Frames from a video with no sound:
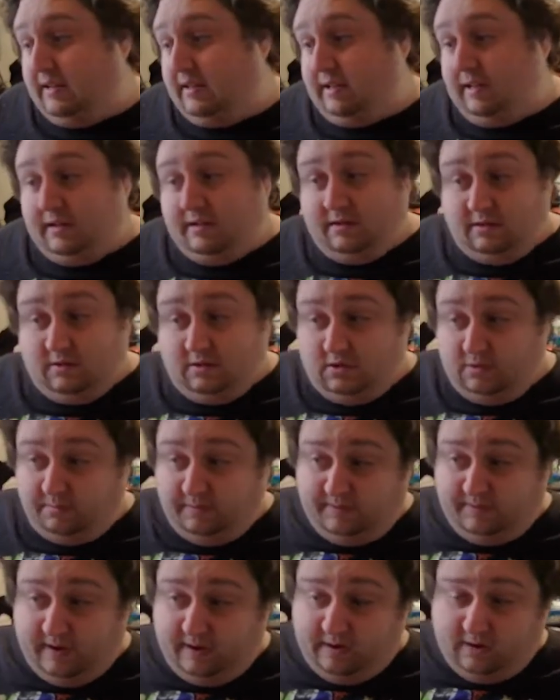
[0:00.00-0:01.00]
then you'll be
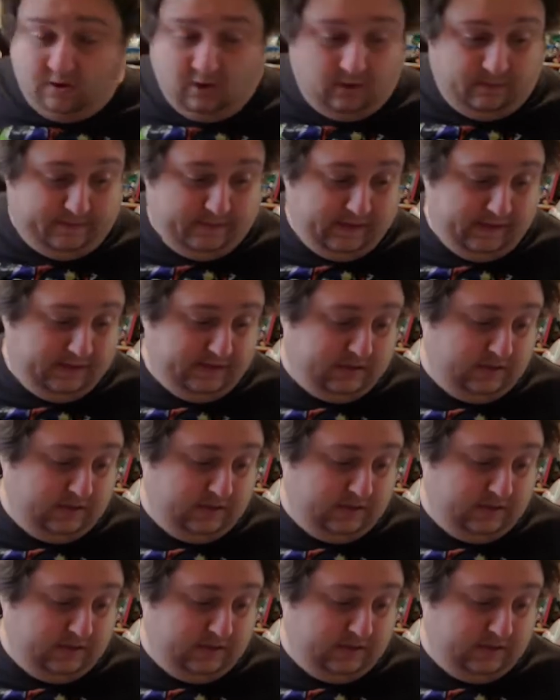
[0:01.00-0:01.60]
fine to go off this.